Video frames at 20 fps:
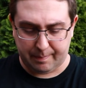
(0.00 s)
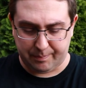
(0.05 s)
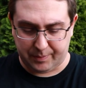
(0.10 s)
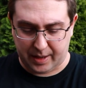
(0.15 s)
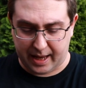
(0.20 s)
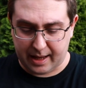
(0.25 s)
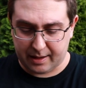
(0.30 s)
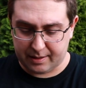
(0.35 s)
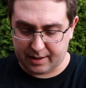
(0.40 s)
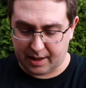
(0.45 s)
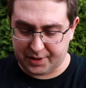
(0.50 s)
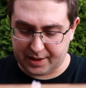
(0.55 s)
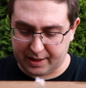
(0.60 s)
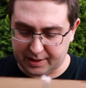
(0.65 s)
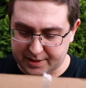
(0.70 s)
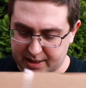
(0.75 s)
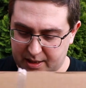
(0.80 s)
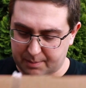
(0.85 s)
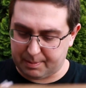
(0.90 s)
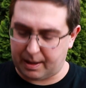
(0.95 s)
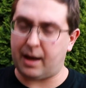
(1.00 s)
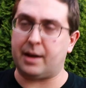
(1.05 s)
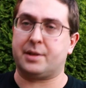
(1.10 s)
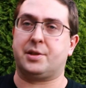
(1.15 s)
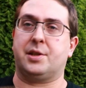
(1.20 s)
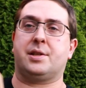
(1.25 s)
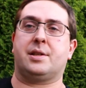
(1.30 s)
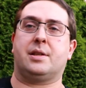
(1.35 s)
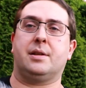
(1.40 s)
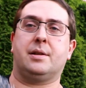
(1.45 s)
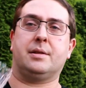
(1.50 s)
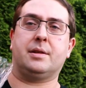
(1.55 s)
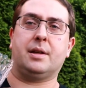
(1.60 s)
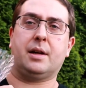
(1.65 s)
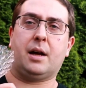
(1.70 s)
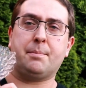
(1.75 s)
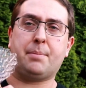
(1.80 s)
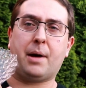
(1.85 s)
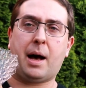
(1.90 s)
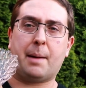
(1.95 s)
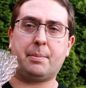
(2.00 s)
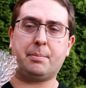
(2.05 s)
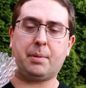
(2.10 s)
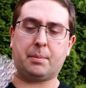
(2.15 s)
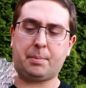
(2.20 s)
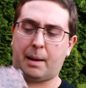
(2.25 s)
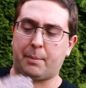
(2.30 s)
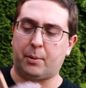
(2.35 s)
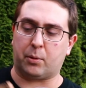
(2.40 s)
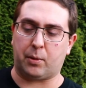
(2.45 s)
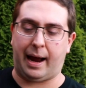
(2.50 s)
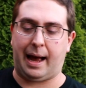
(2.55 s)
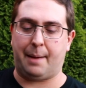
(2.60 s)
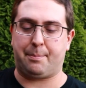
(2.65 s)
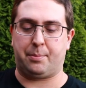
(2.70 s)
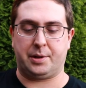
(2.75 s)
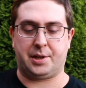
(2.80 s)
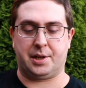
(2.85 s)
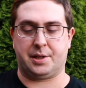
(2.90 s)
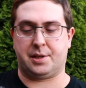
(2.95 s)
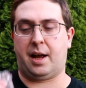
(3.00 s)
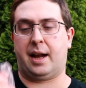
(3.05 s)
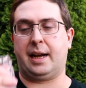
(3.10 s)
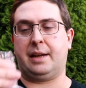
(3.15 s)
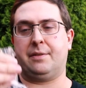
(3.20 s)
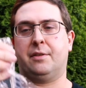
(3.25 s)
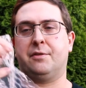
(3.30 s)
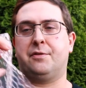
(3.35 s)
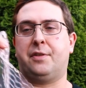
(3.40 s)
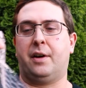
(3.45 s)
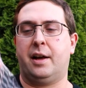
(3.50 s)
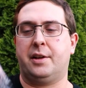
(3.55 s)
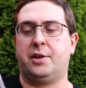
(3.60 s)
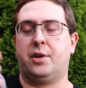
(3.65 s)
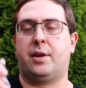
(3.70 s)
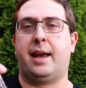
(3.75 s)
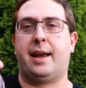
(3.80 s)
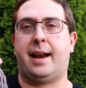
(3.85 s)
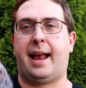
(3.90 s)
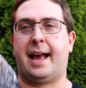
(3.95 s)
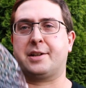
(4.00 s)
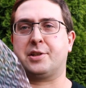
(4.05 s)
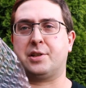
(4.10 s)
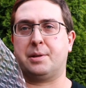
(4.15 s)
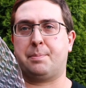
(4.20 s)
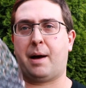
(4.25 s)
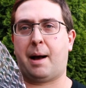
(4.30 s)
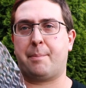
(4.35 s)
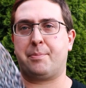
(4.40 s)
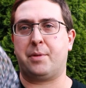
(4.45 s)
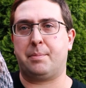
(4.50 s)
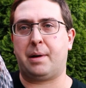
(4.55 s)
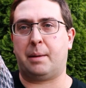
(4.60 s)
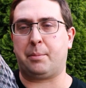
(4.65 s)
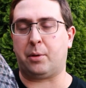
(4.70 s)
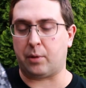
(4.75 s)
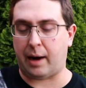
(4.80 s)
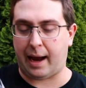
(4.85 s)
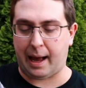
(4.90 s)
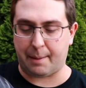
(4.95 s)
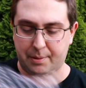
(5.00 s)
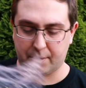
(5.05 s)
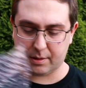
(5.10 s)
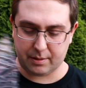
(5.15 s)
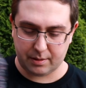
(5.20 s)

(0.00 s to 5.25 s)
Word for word: Yeah, nothing else in the box, just the unpoppable bubble wrap, which is not even fun. You can't actually pop the bubble wrap.